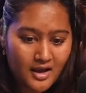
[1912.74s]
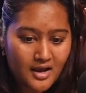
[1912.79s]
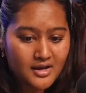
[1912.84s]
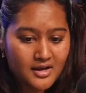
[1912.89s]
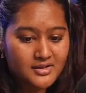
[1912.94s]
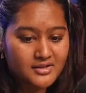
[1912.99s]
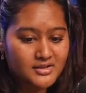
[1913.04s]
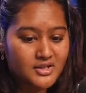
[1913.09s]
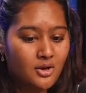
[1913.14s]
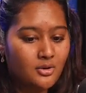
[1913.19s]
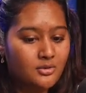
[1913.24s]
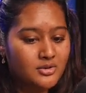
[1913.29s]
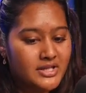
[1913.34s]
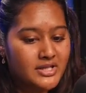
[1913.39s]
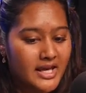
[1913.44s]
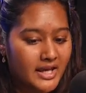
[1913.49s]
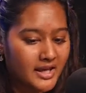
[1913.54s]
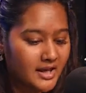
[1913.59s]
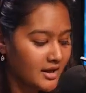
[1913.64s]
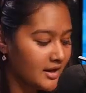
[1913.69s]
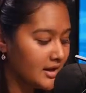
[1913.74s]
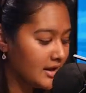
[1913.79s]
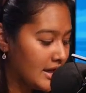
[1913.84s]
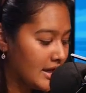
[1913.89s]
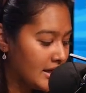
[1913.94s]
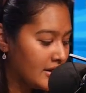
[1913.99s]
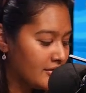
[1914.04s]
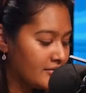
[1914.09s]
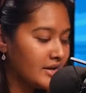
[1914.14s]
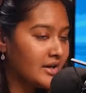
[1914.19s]
So
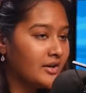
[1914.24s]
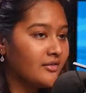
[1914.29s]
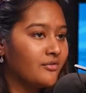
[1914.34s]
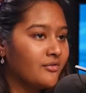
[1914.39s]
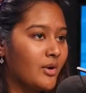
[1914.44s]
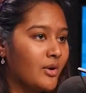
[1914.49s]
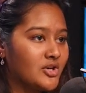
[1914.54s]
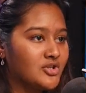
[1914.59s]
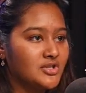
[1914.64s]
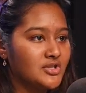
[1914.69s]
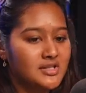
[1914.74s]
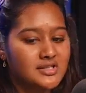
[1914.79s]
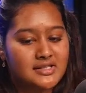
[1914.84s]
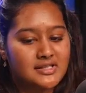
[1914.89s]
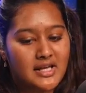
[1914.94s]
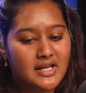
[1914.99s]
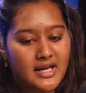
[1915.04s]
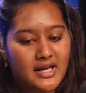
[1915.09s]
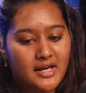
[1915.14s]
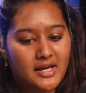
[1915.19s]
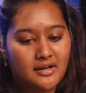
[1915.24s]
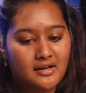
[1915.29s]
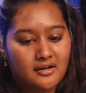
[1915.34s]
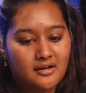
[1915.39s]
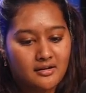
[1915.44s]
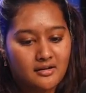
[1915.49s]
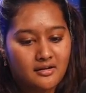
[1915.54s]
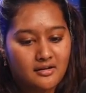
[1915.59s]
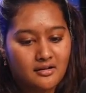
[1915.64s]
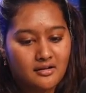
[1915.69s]
getting rid of questions like,
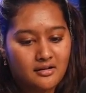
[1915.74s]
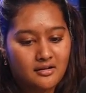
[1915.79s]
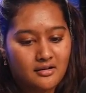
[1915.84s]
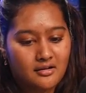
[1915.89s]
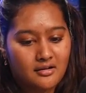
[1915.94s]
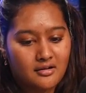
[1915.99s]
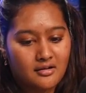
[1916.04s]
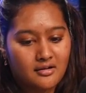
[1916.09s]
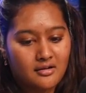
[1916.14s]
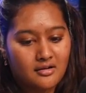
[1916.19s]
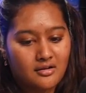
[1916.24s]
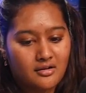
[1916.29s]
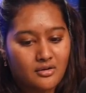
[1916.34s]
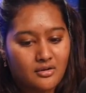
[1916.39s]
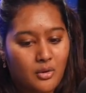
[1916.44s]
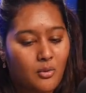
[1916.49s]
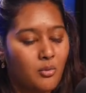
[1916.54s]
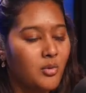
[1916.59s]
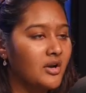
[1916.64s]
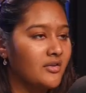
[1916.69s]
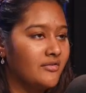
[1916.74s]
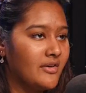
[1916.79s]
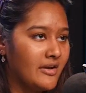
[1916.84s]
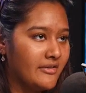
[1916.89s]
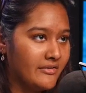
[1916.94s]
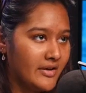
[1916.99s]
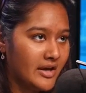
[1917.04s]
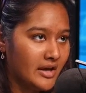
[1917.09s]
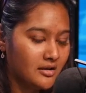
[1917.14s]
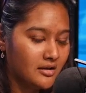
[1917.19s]
what if I
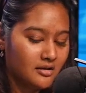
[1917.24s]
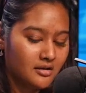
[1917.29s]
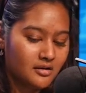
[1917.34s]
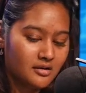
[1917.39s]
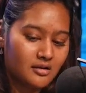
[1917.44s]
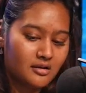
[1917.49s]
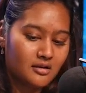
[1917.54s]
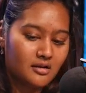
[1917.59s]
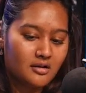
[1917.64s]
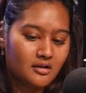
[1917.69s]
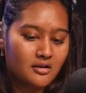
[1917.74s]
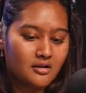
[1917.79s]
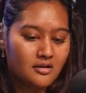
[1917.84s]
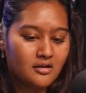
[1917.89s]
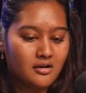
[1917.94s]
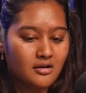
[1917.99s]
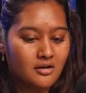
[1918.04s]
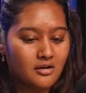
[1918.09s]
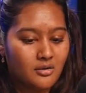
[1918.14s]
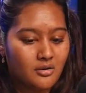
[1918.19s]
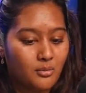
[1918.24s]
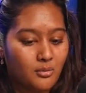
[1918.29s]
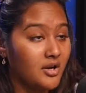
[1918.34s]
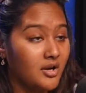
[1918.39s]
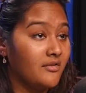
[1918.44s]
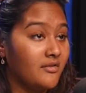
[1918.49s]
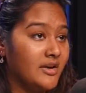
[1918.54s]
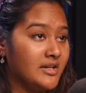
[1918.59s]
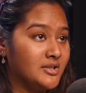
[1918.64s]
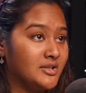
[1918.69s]
fail? What
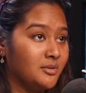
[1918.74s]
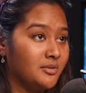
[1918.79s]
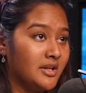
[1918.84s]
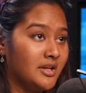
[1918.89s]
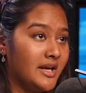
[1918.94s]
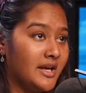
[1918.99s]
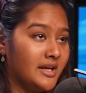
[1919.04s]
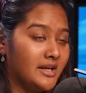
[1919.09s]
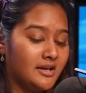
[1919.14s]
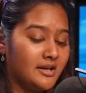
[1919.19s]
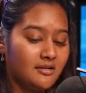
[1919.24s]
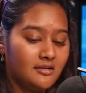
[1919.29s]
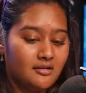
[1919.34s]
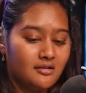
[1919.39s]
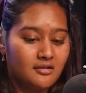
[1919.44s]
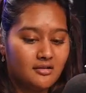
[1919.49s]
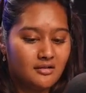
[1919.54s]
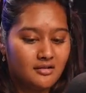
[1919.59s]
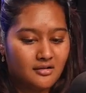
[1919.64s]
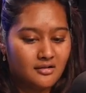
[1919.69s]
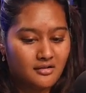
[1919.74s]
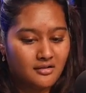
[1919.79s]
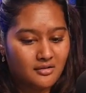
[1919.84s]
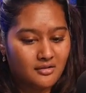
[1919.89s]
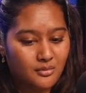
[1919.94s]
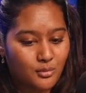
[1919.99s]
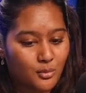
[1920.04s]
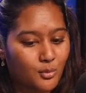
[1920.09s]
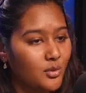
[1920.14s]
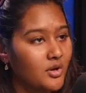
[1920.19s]
if I don't like it?
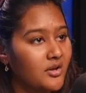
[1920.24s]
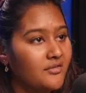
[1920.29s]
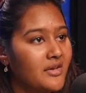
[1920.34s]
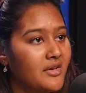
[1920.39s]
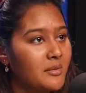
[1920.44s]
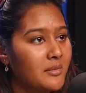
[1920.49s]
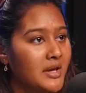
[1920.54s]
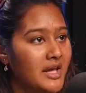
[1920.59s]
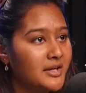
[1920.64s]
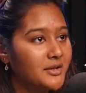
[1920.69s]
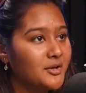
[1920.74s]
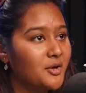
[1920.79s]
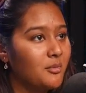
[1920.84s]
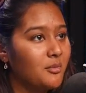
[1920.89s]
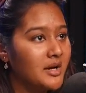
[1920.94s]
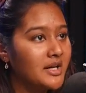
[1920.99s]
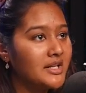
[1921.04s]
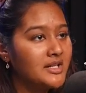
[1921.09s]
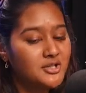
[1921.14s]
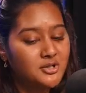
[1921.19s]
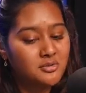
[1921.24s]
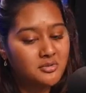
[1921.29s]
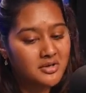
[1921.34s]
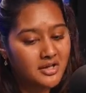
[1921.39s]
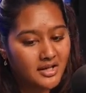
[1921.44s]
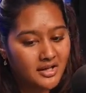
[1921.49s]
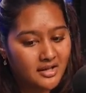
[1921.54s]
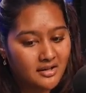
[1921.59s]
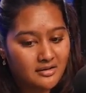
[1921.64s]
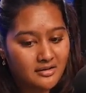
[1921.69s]
What if I make no money doing
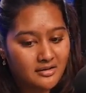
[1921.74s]
it?